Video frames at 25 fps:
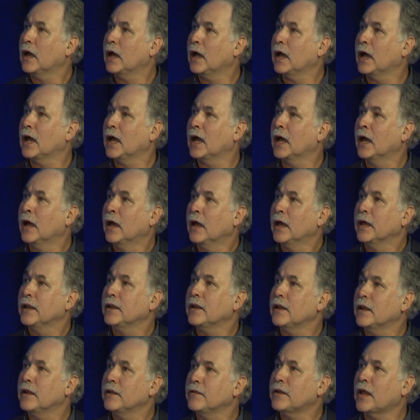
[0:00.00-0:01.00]

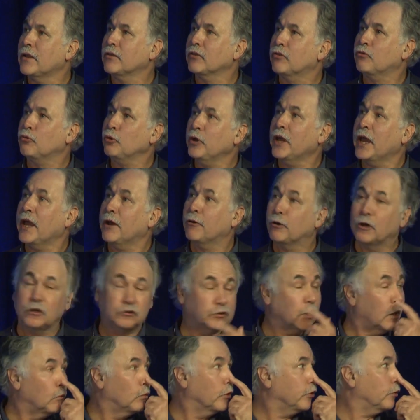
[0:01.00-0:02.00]
Now, the 3
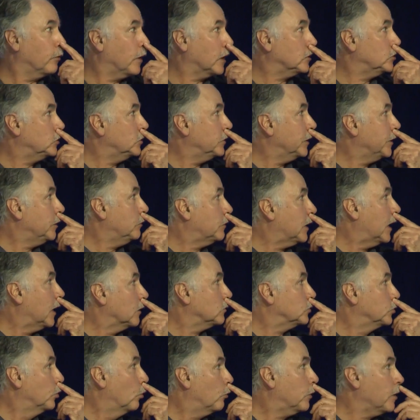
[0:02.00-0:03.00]
areas I want to actually
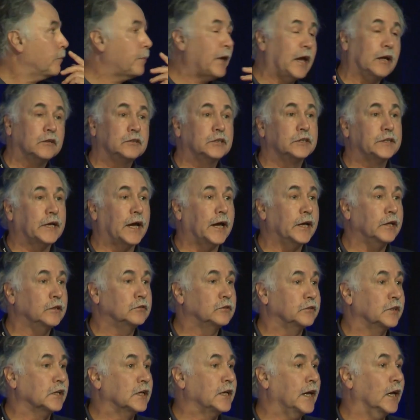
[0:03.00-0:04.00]
talk about today
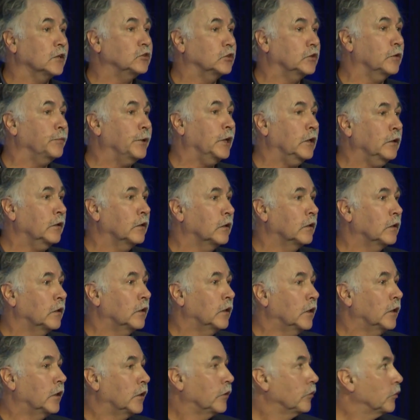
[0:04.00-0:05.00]
is the customer,
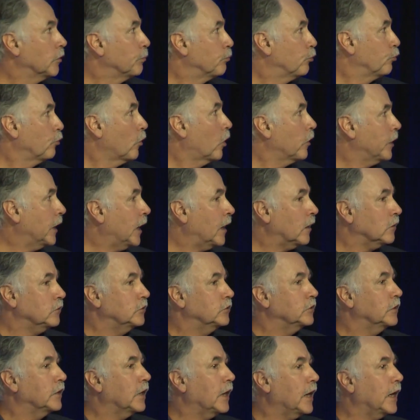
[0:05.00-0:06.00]
the
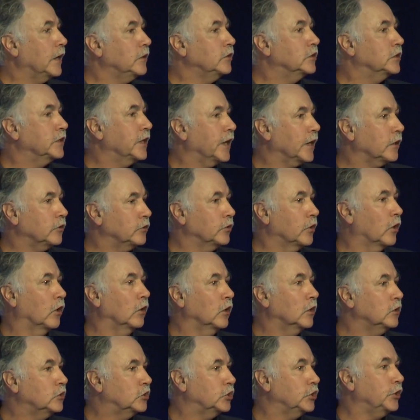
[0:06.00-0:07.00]
product and
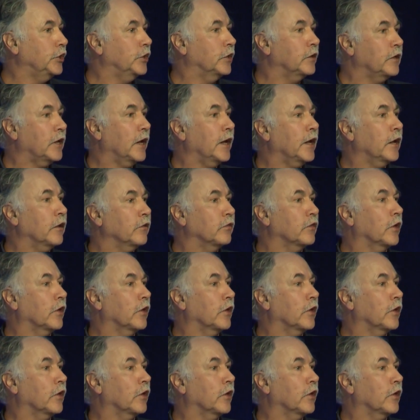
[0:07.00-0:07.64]
technology, and how